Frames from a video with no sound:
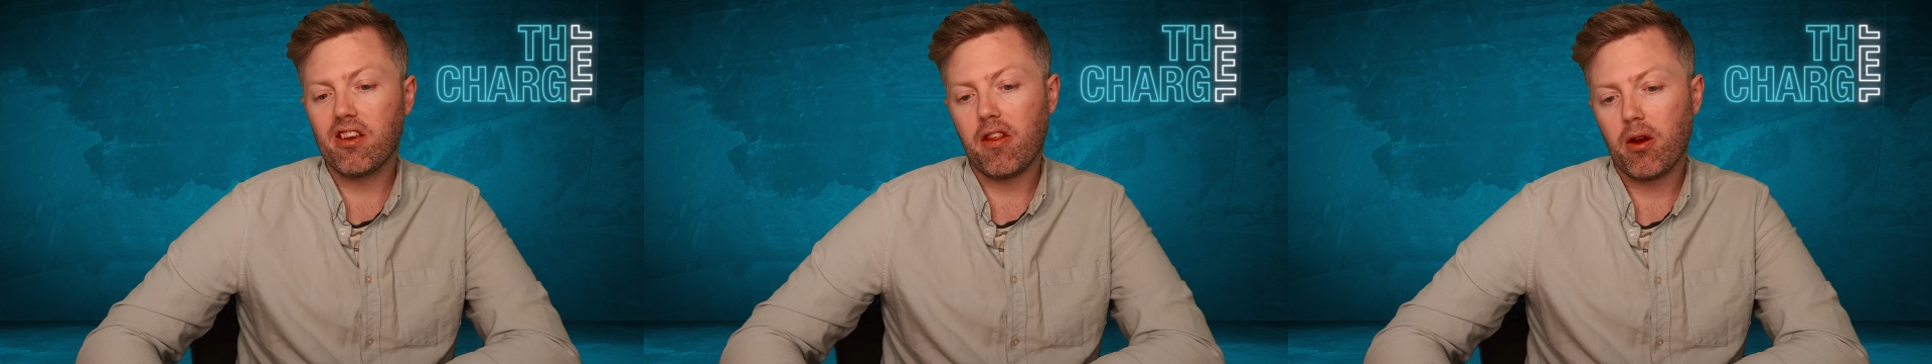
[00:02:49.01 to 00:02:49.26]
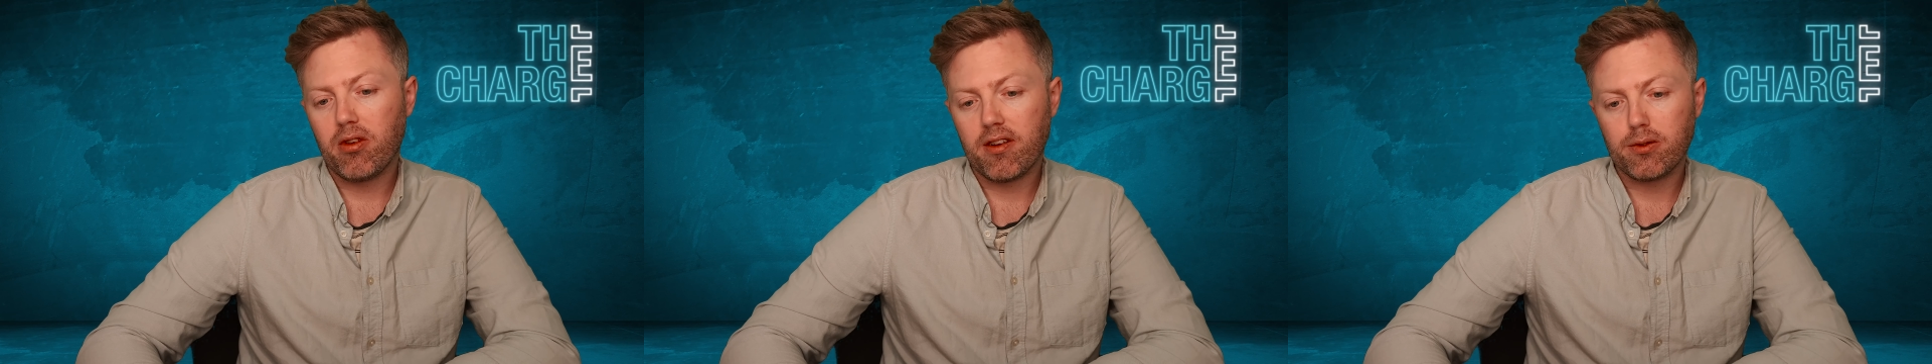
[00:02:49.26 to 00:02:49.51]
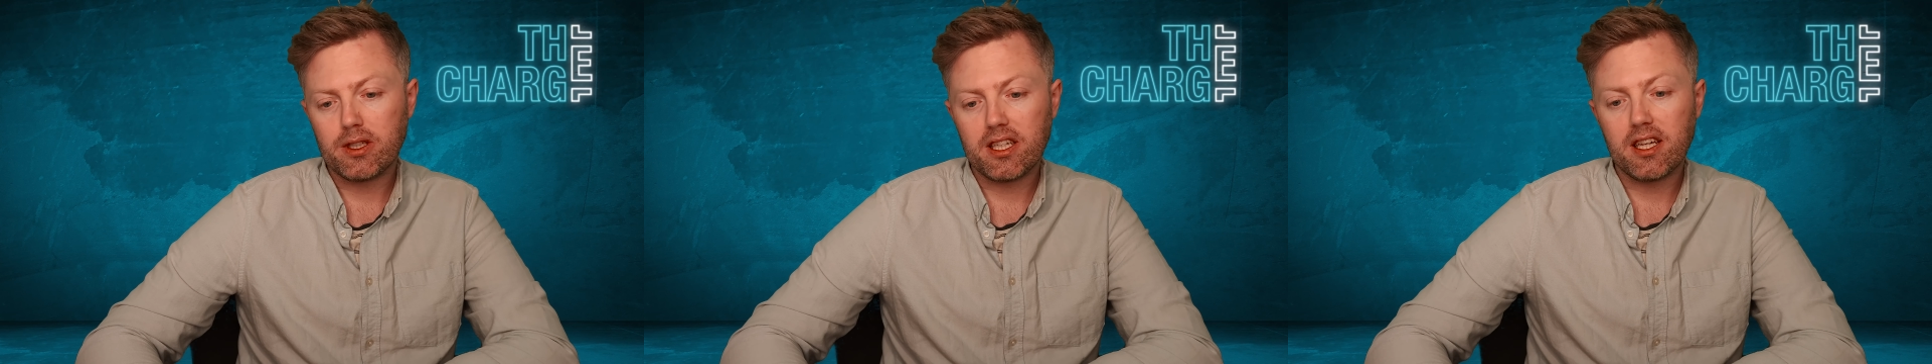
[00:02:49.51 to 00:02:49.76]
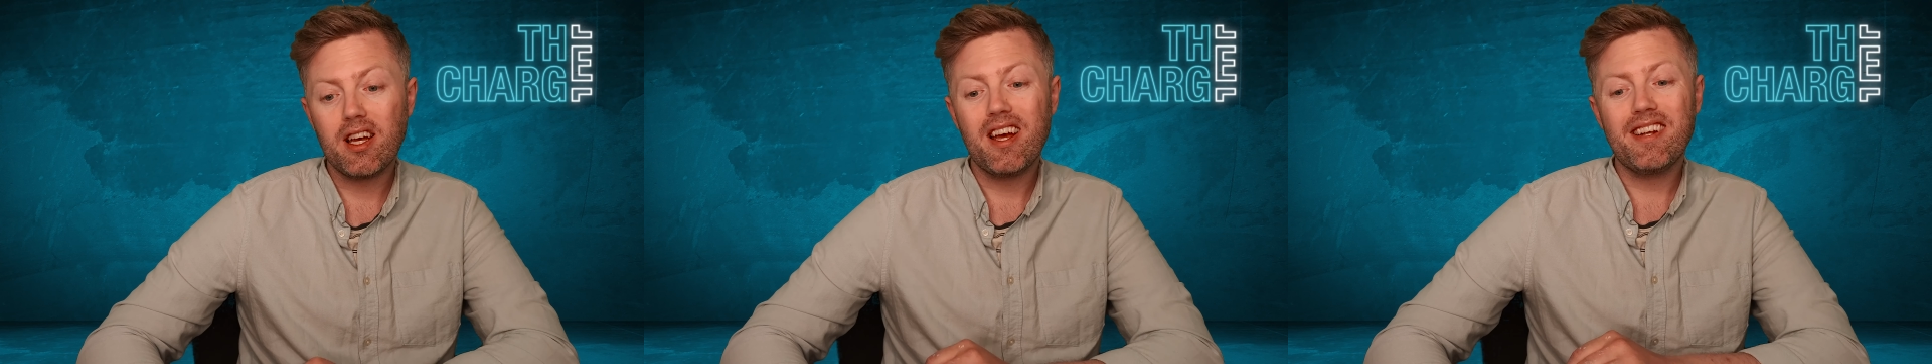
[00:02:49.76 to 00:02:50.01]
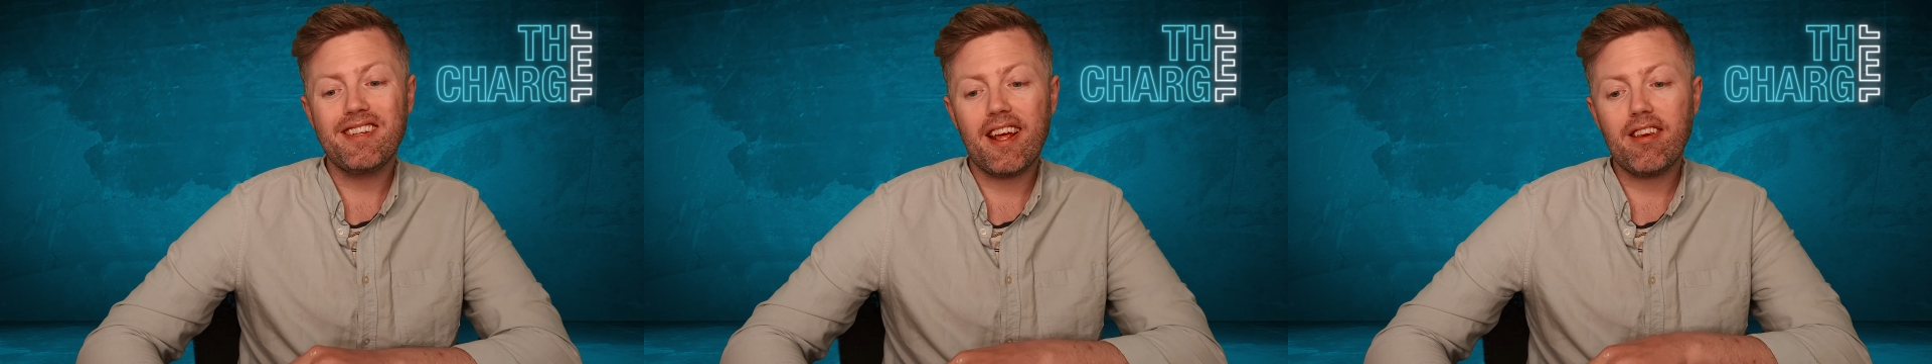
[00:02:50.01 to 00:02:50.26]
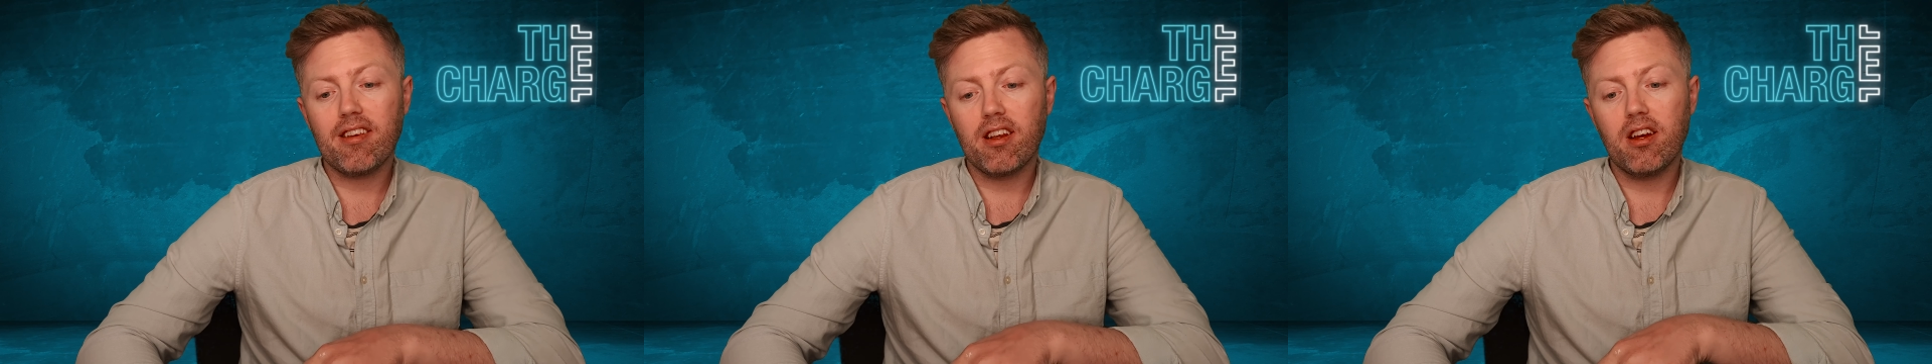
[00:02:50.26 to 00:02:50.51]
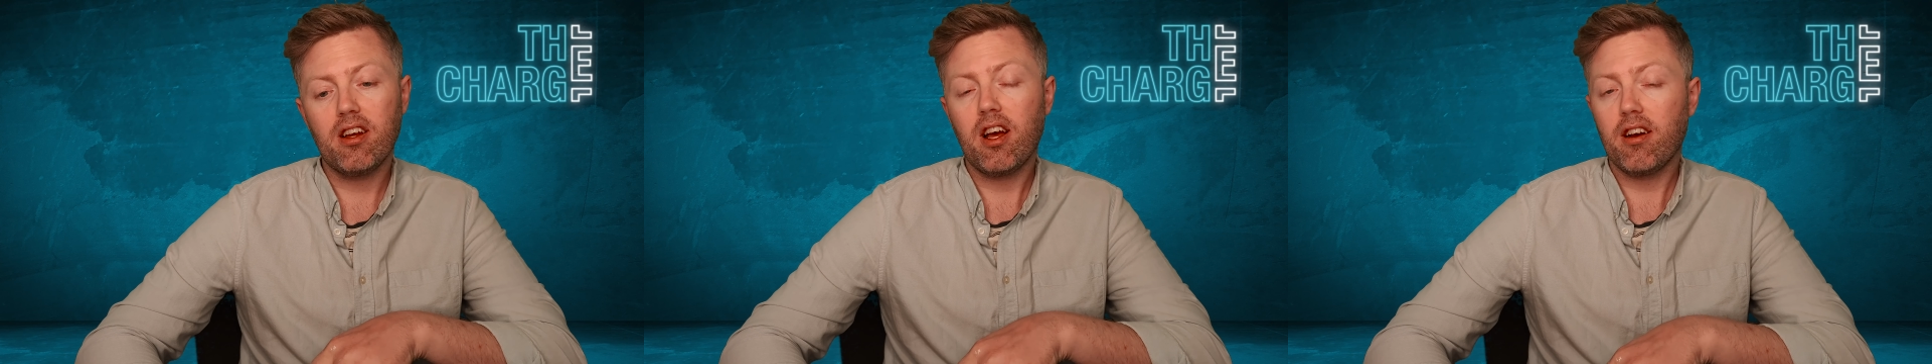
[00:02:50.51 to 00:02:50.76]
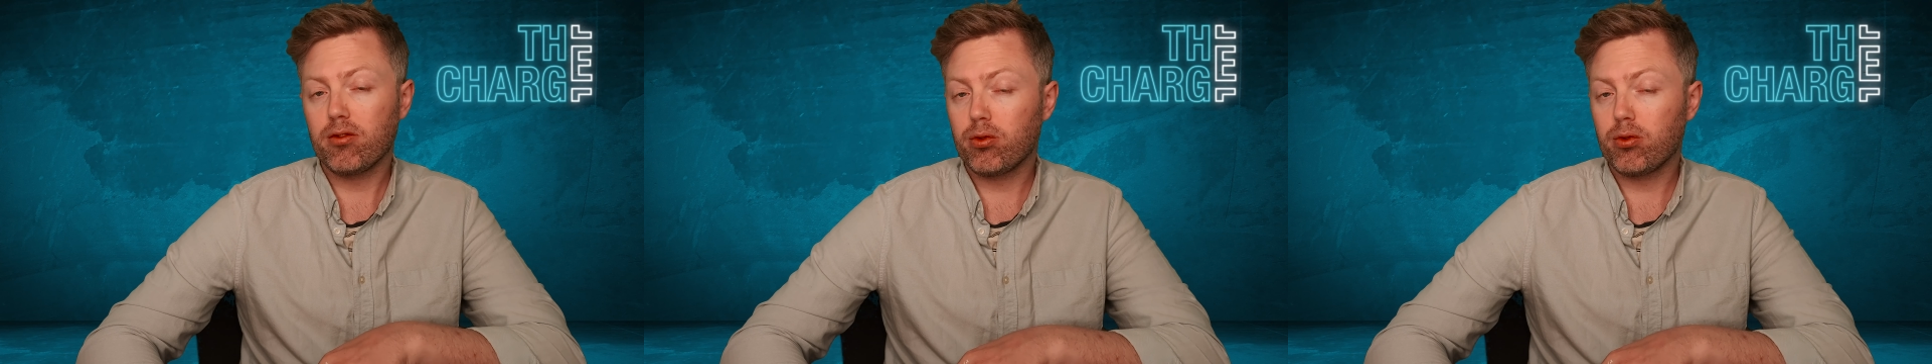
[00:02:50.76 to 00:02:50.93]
of those every year. Tesla have